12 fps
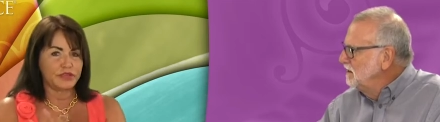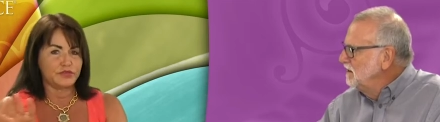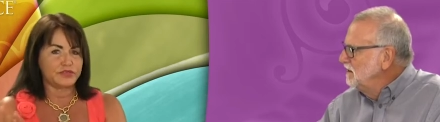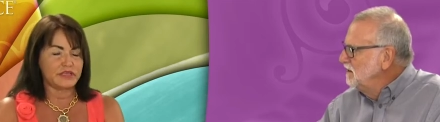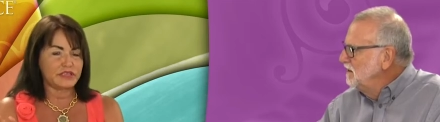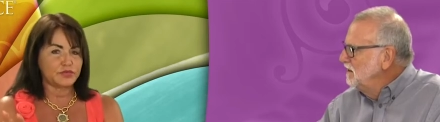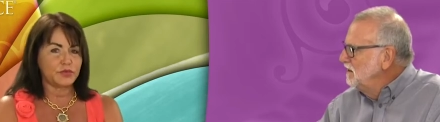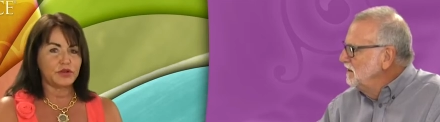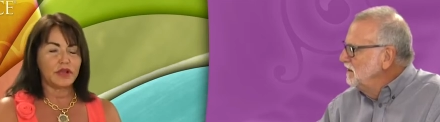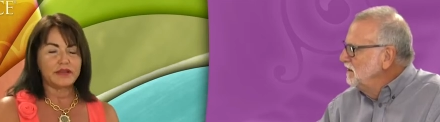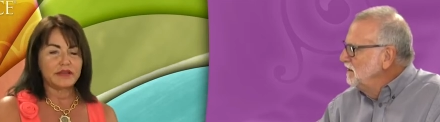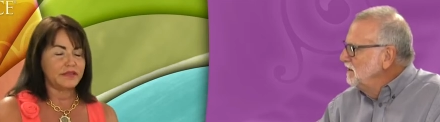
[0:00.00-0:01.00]
Speaker 1: use this one?
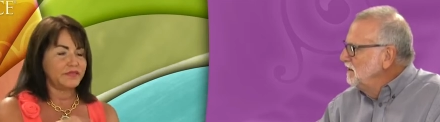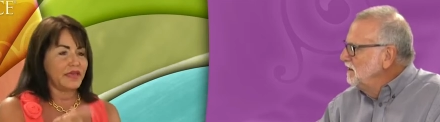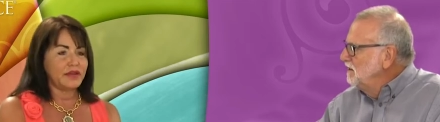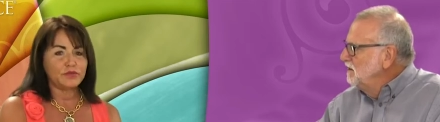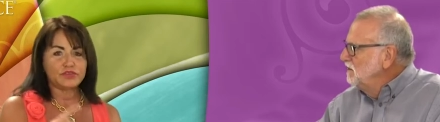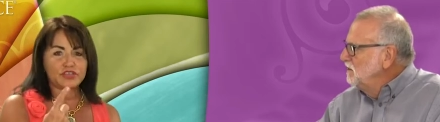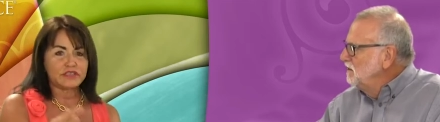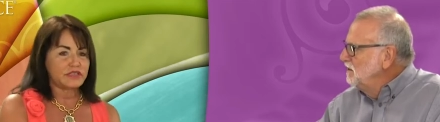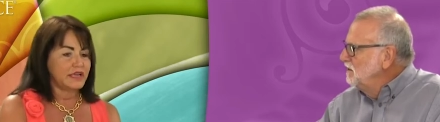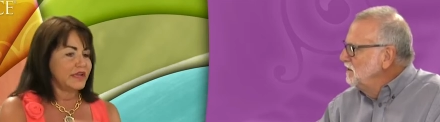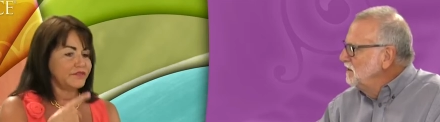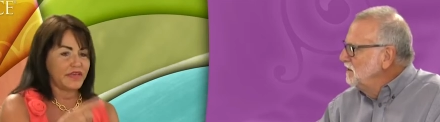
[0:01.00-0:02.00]
And then it was just
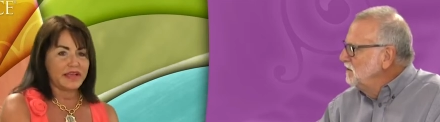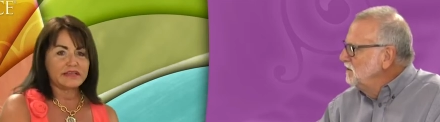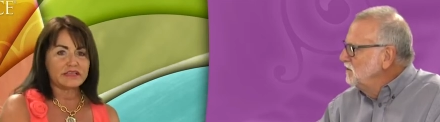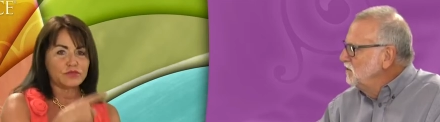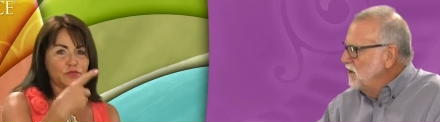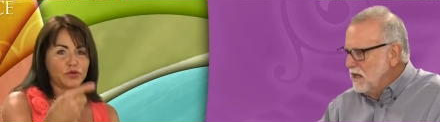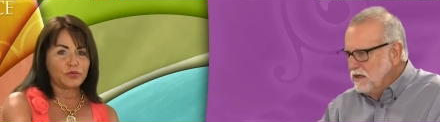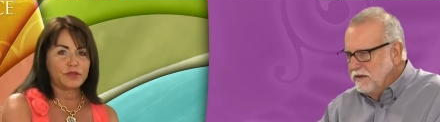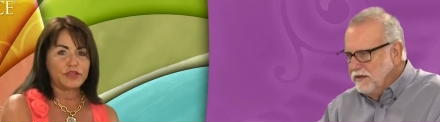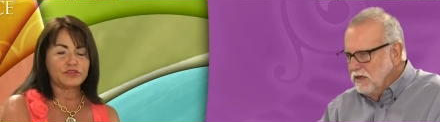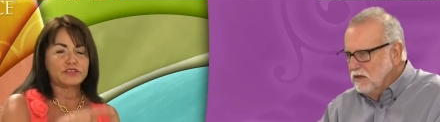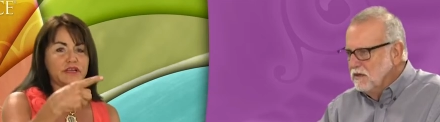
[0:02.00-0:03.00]
if that doesn't Trial work, we
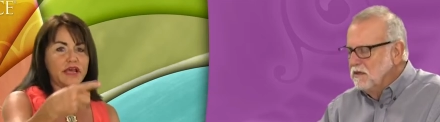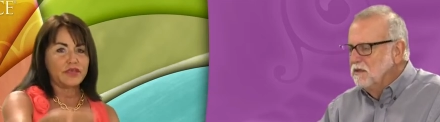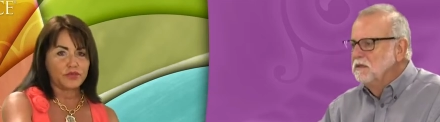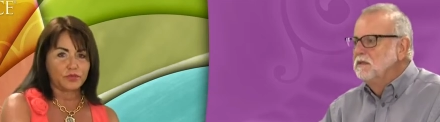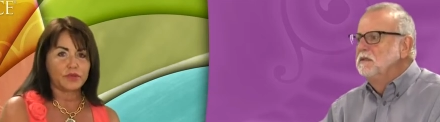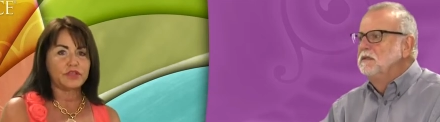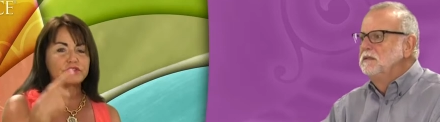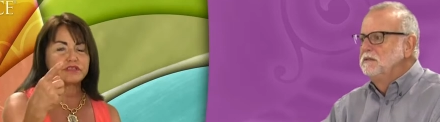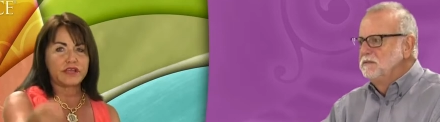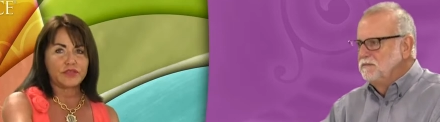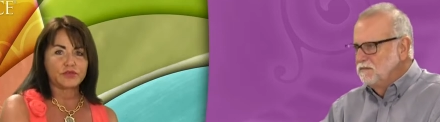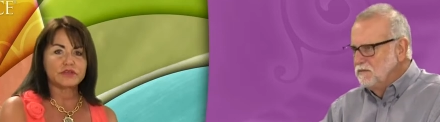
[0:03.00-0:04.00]
error. use another. We use
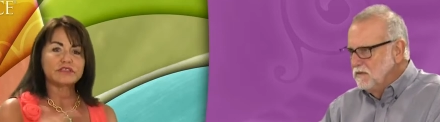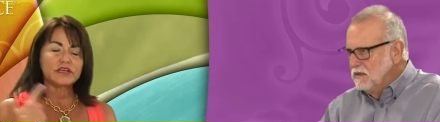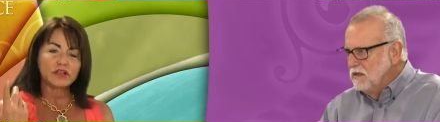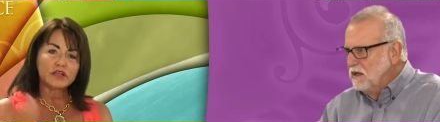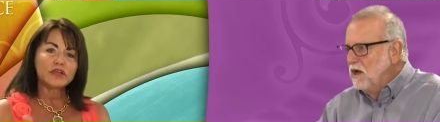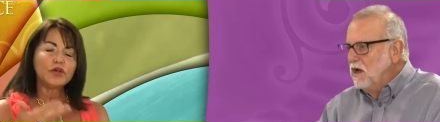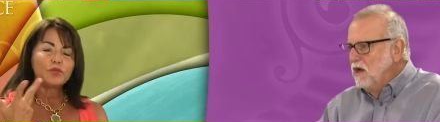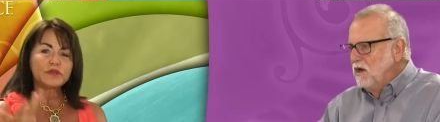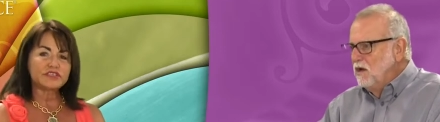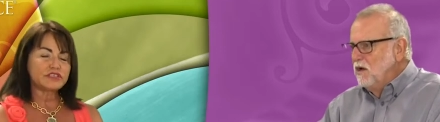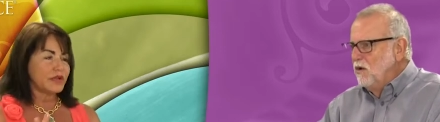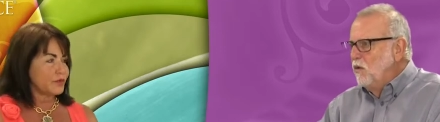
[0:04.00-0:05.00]
another until we
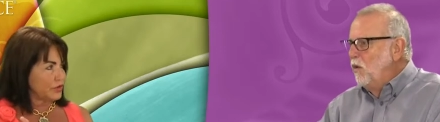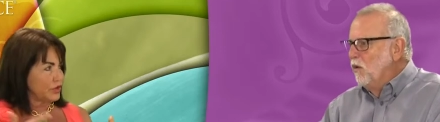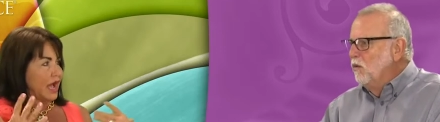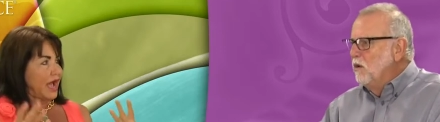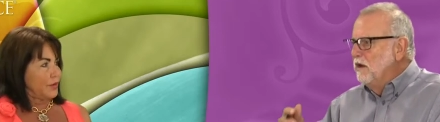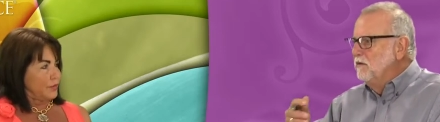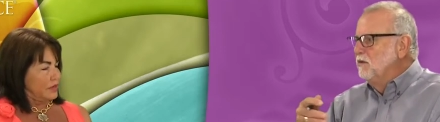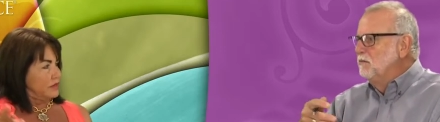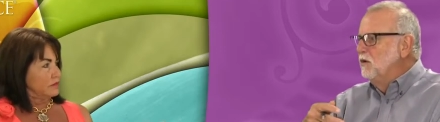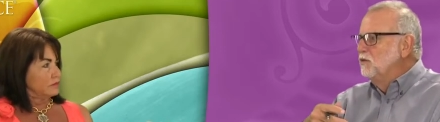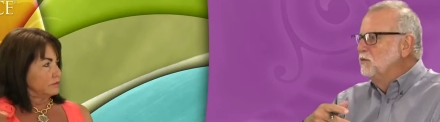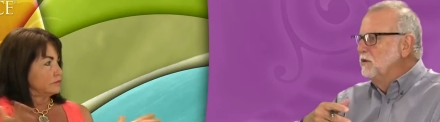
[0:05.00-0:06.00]
or whatever would, the
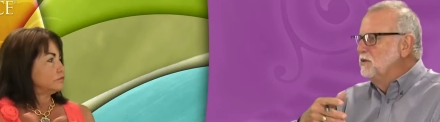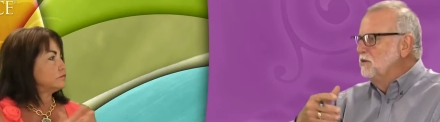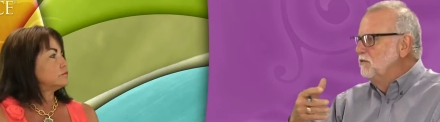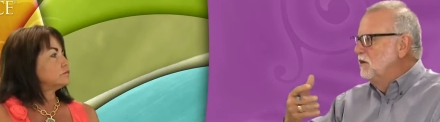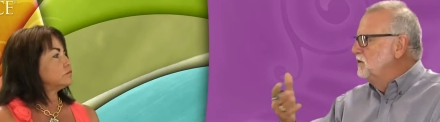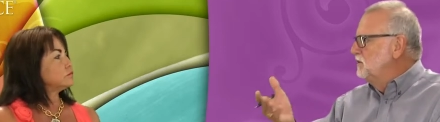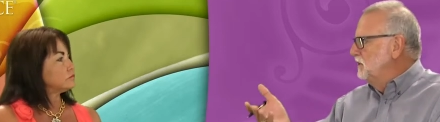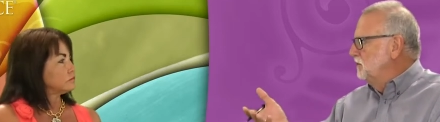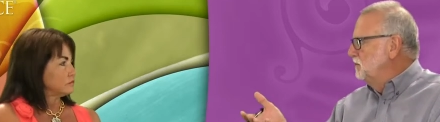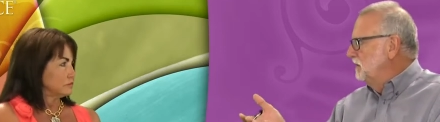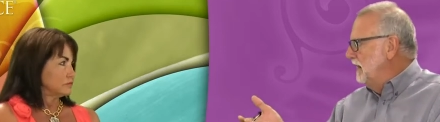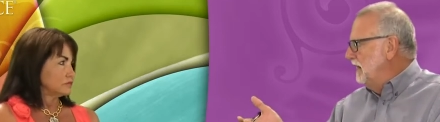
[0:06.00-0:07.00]
most
Speaker 2: recent drug
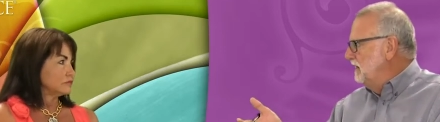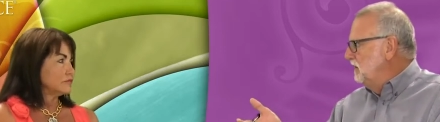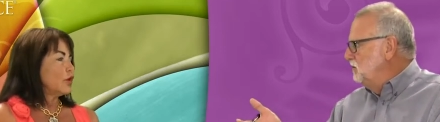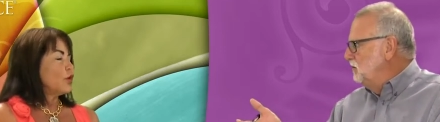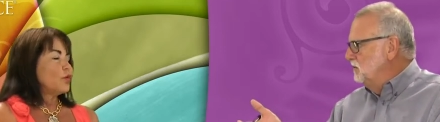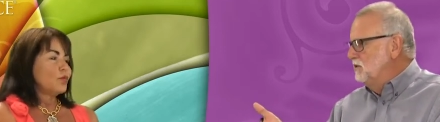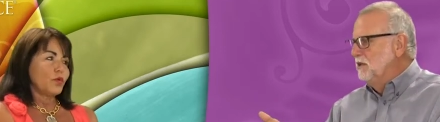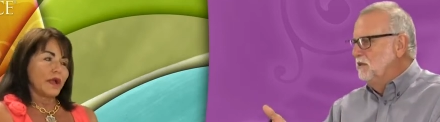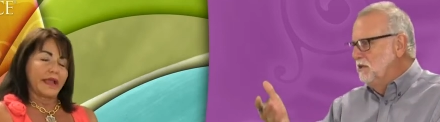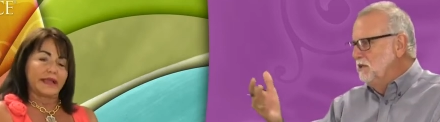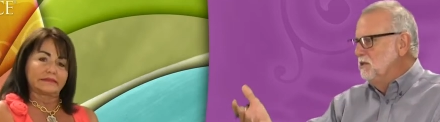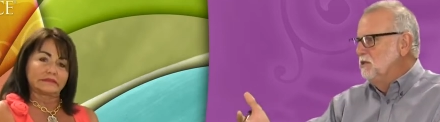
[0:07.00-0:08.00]
salesman handed you and said,
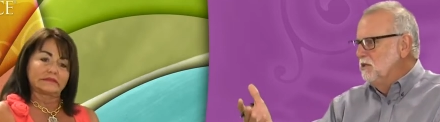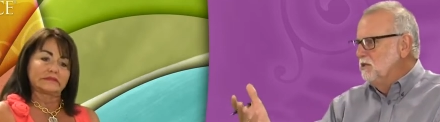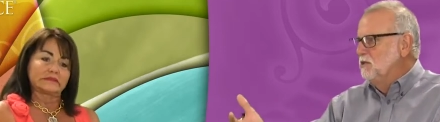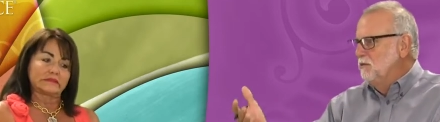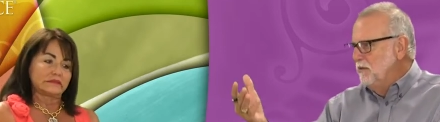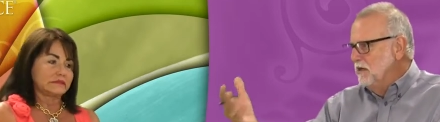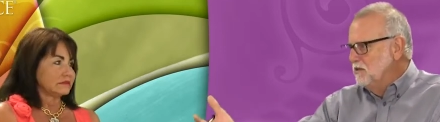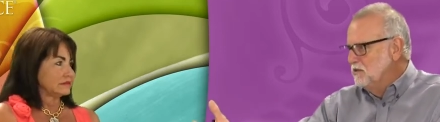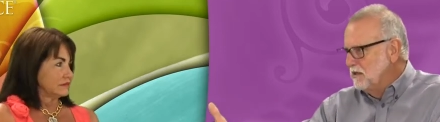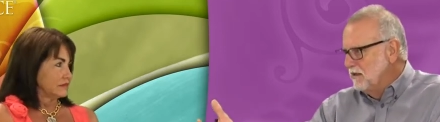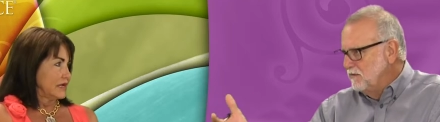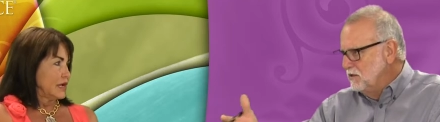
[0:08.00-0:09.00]
right. "This is the best
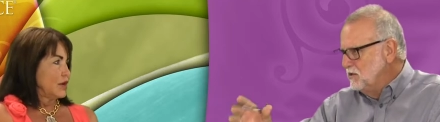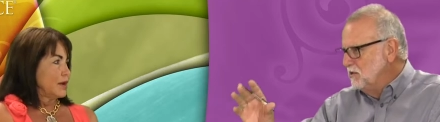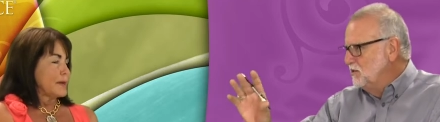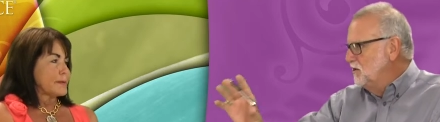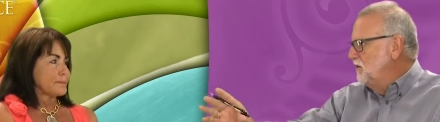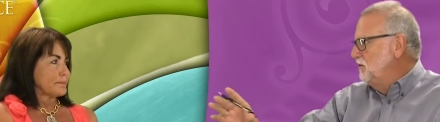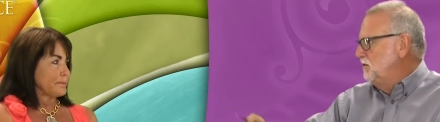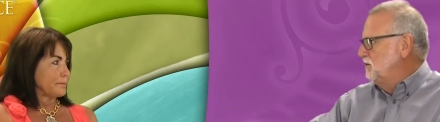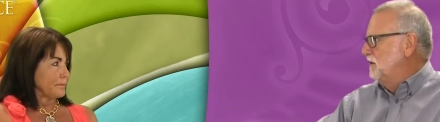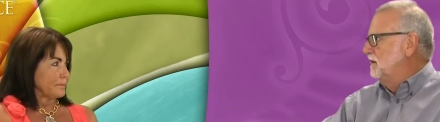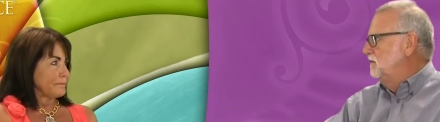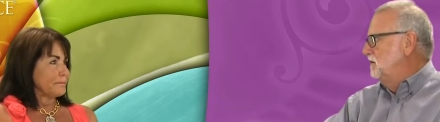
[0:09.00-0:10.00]
stuff. This is the new
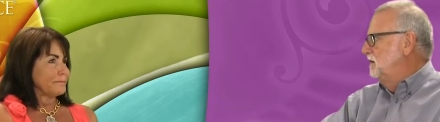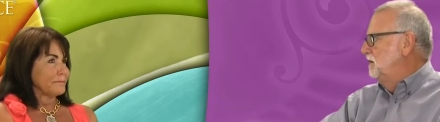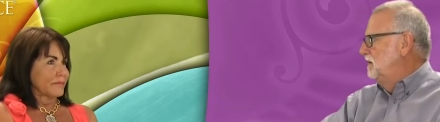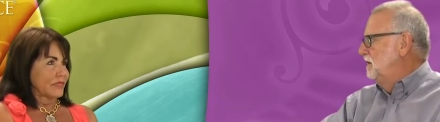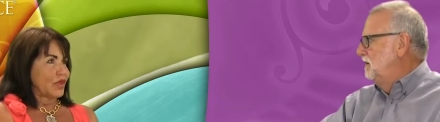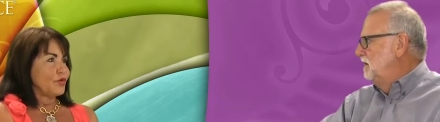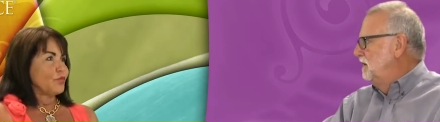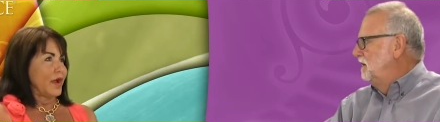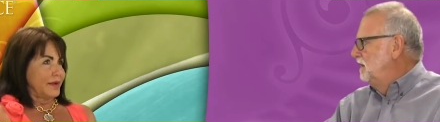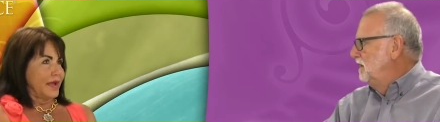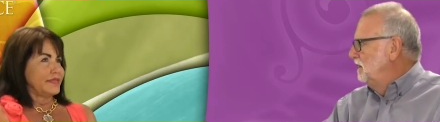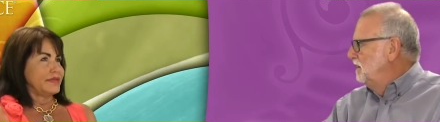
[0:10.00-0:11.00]
stuff."
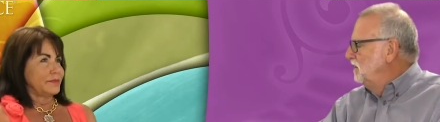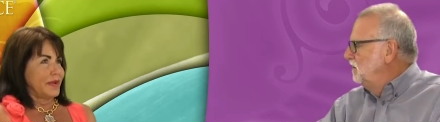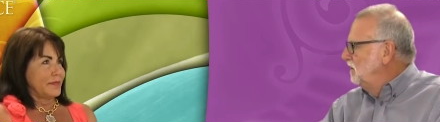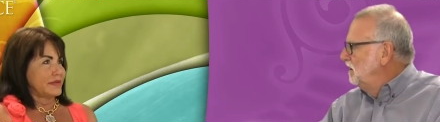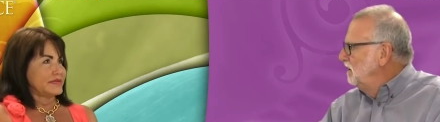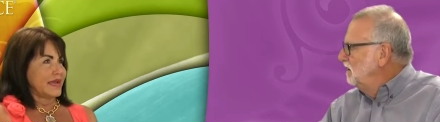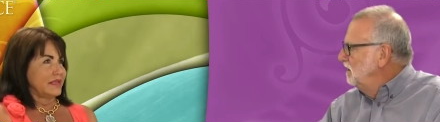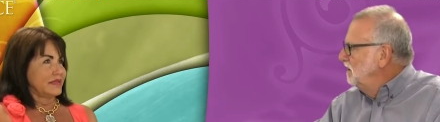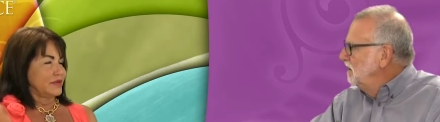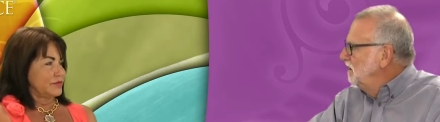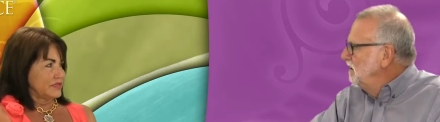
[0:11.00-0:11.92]
Speaker 1: Right. I think my mentality